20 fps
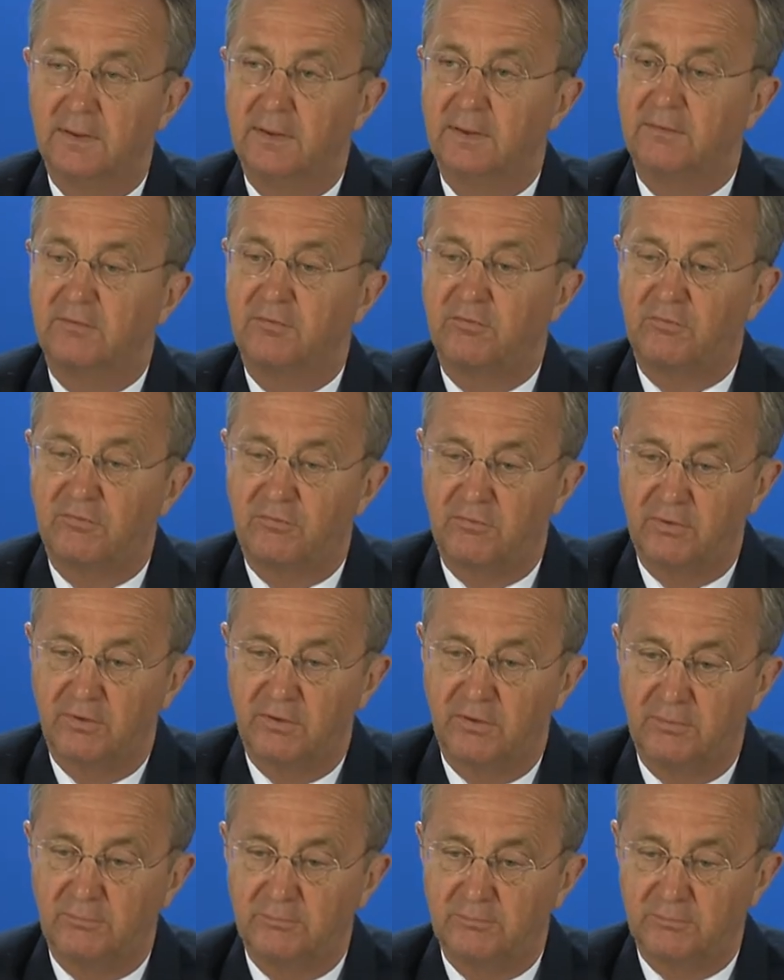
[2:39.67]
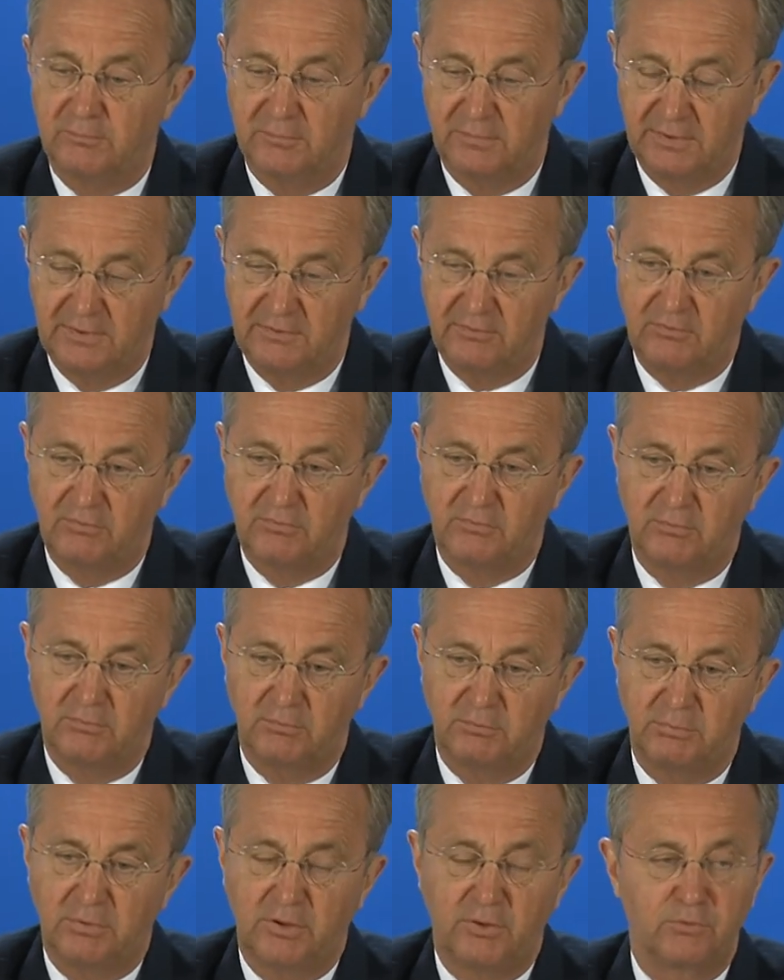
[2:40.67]
It's
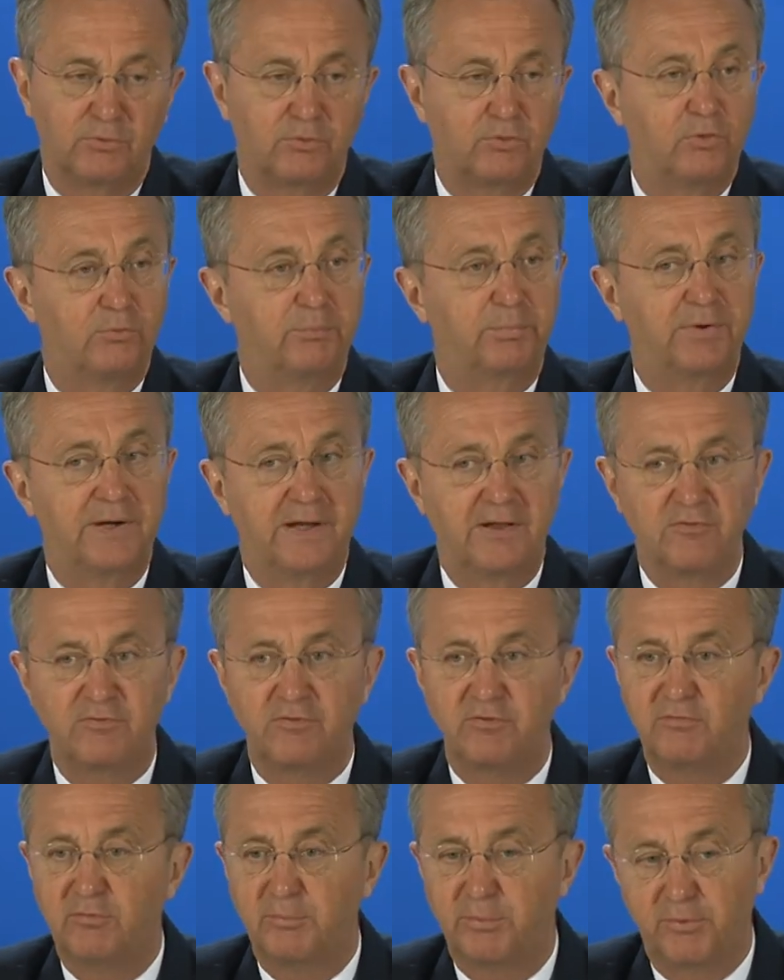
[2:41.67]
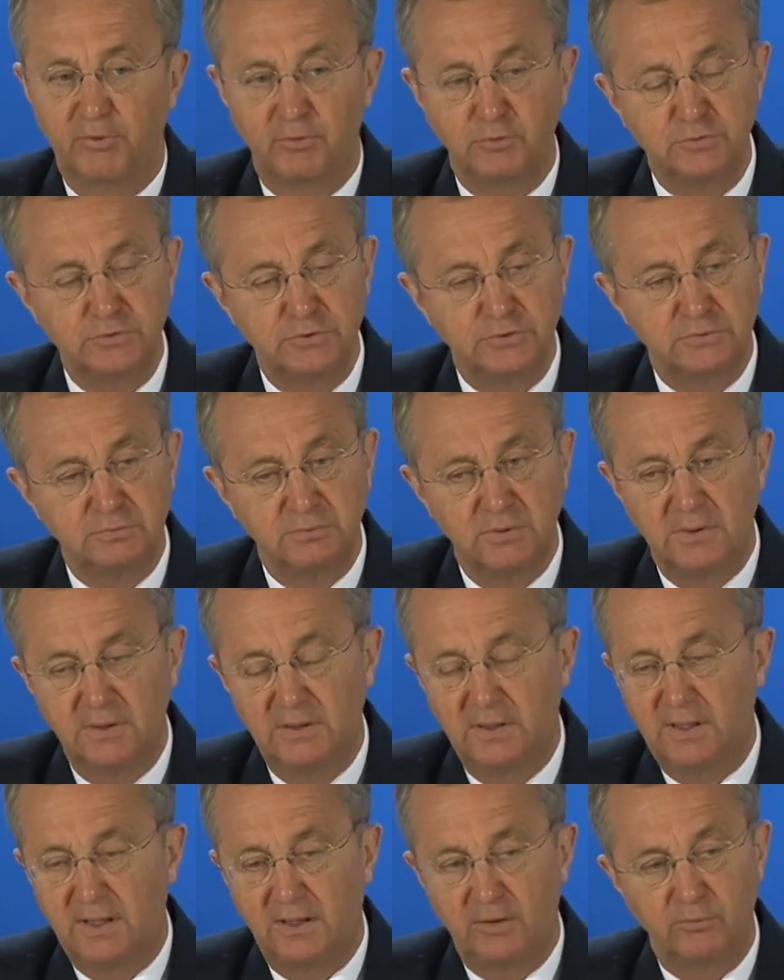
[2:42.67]
about comprehensive approach,
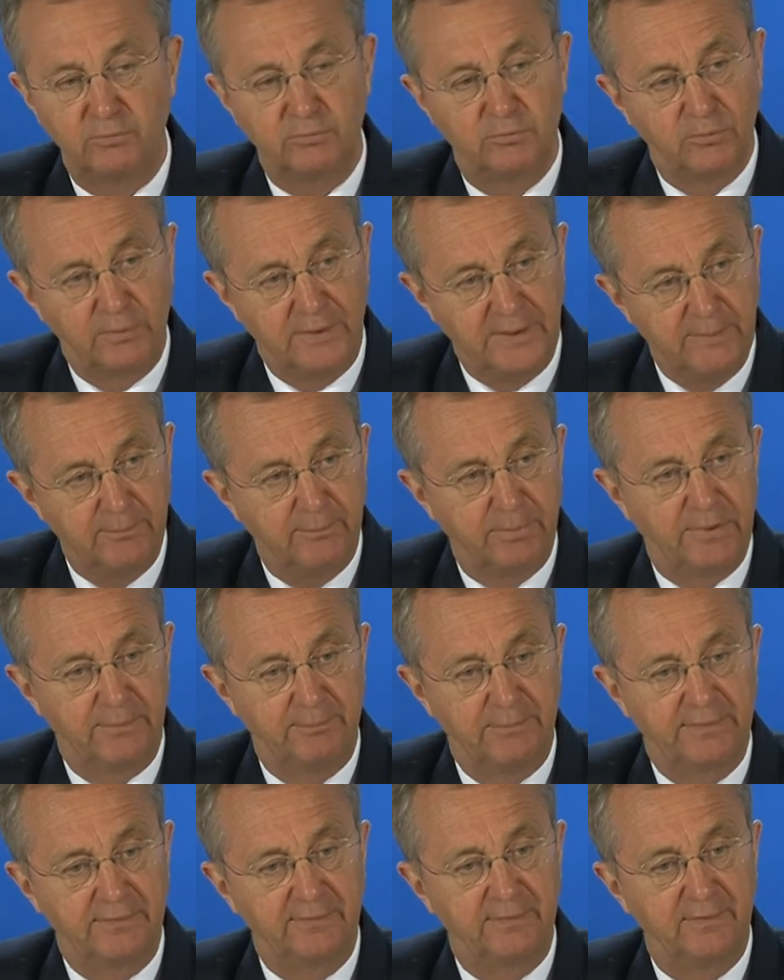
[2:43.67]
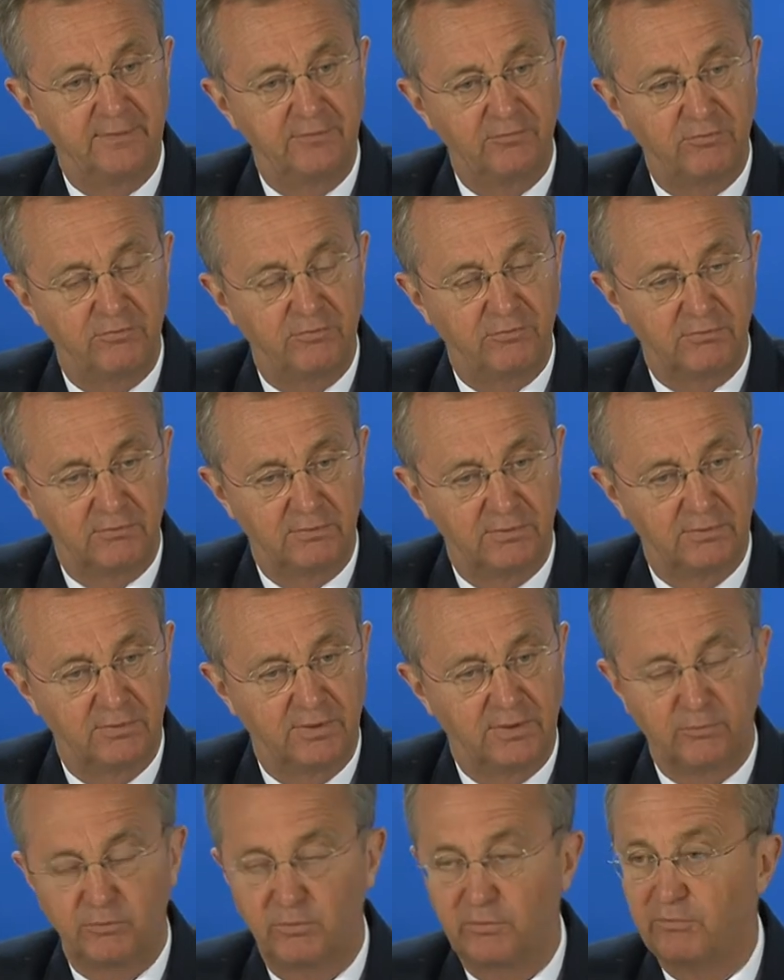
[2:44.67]
how to implement this and
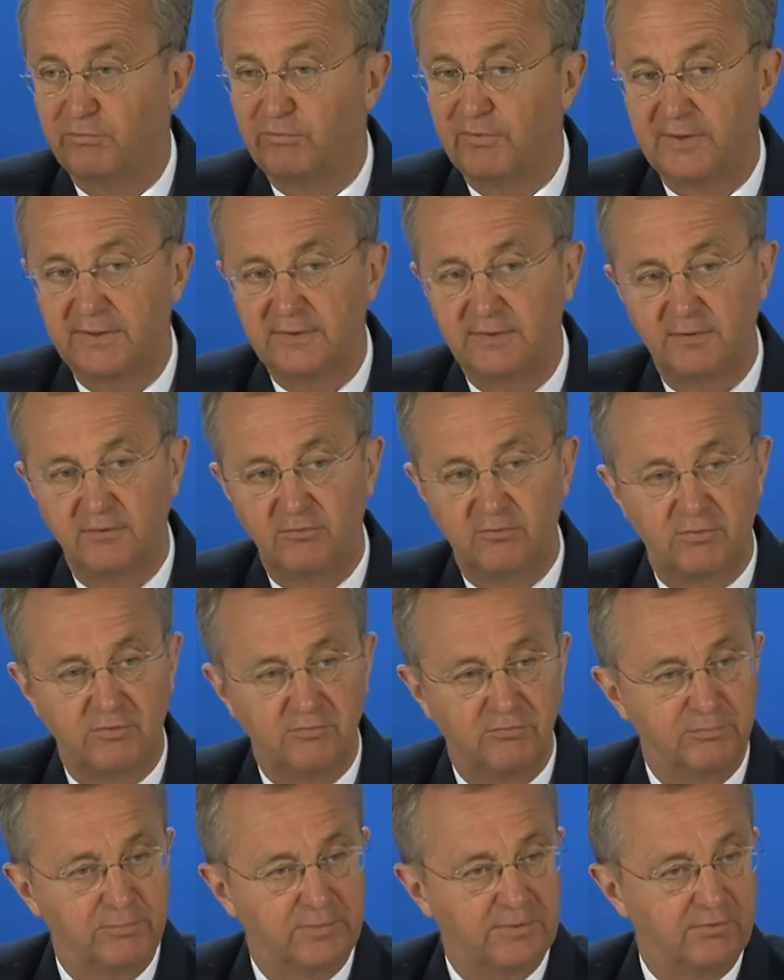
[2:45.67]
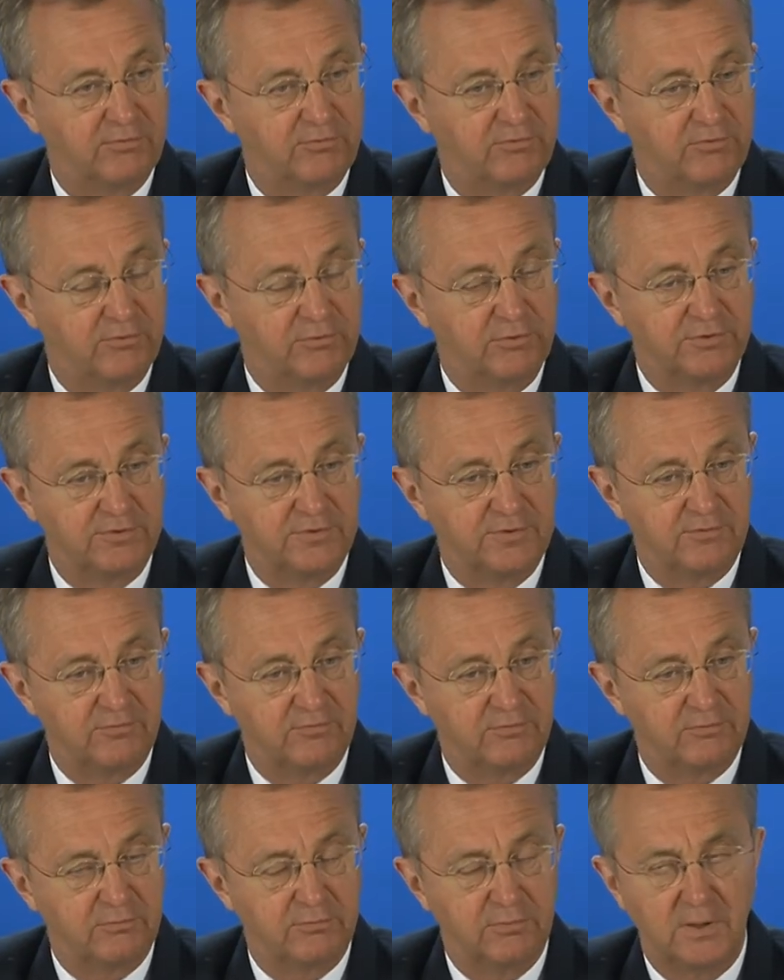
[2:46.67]
how to find the civil
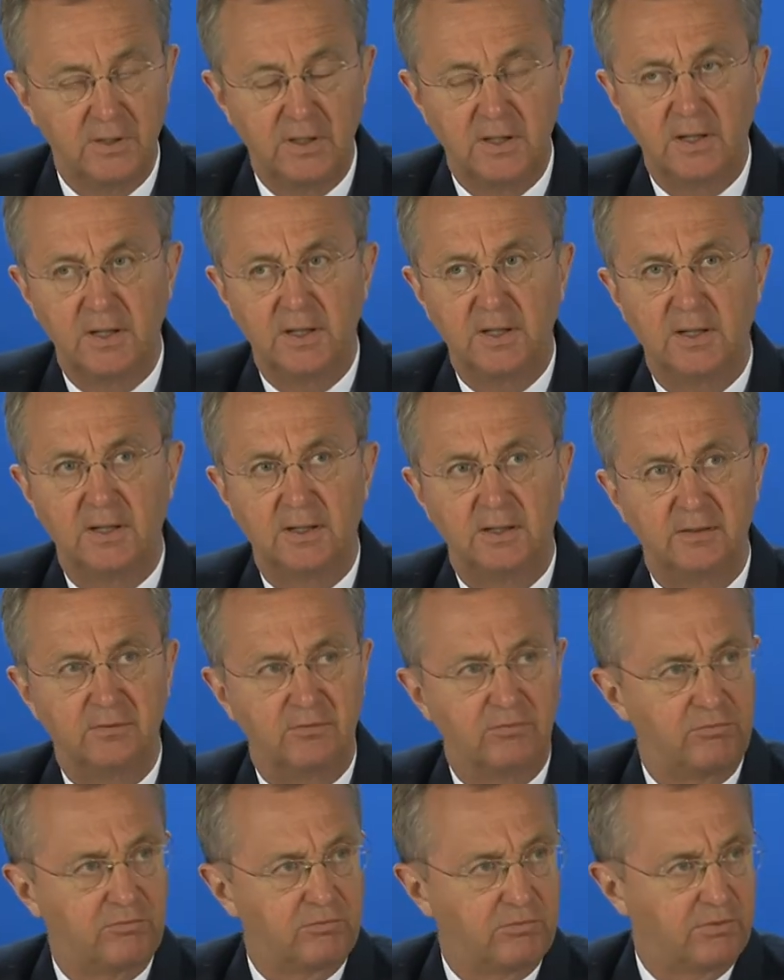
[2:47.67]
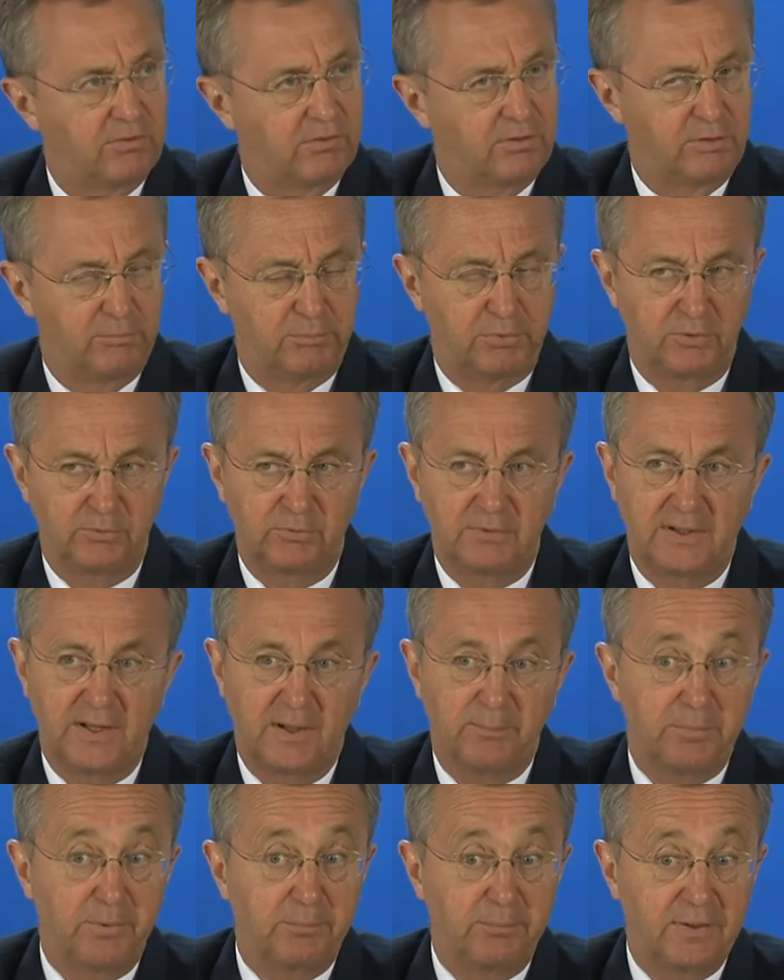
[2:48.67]
synergies. It's about
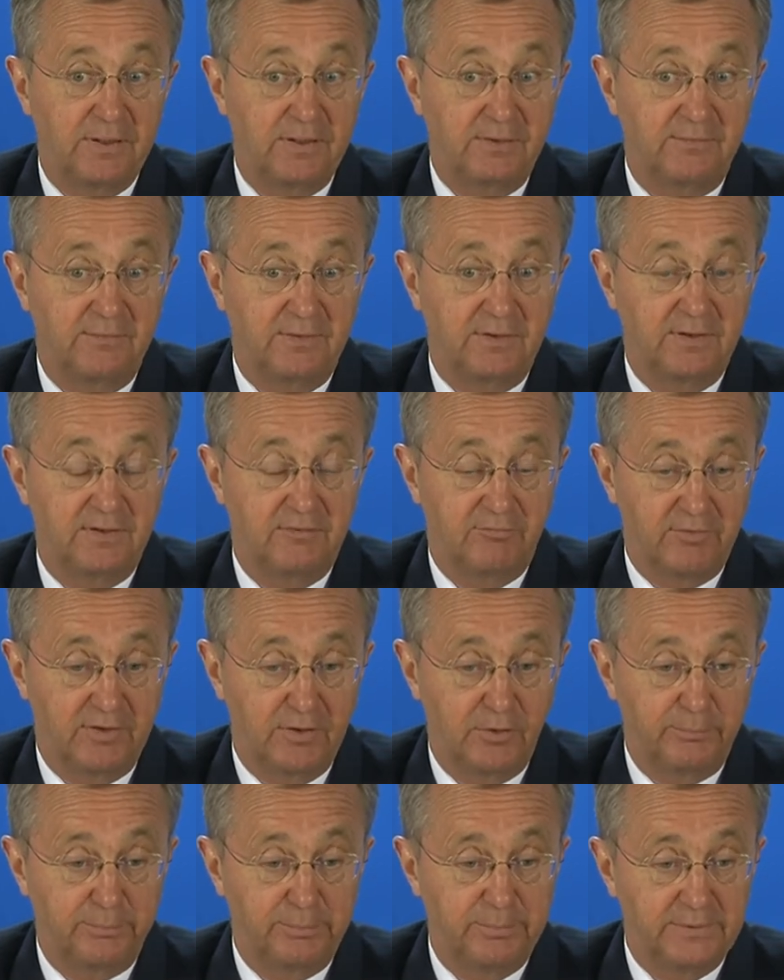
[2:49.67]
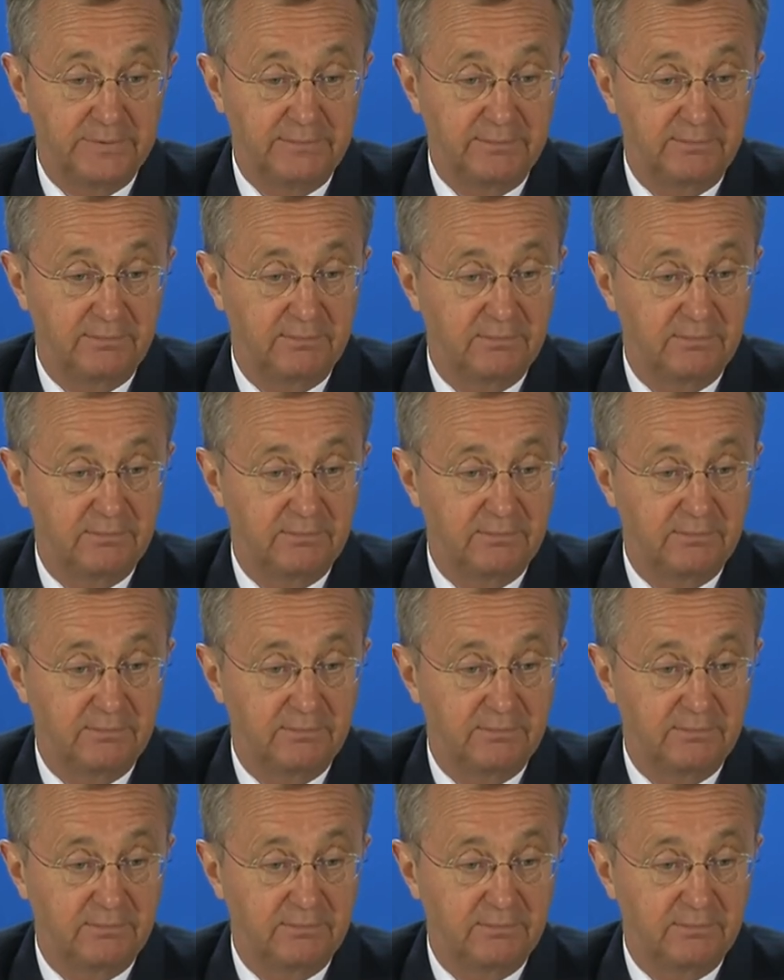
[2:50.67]
capability development.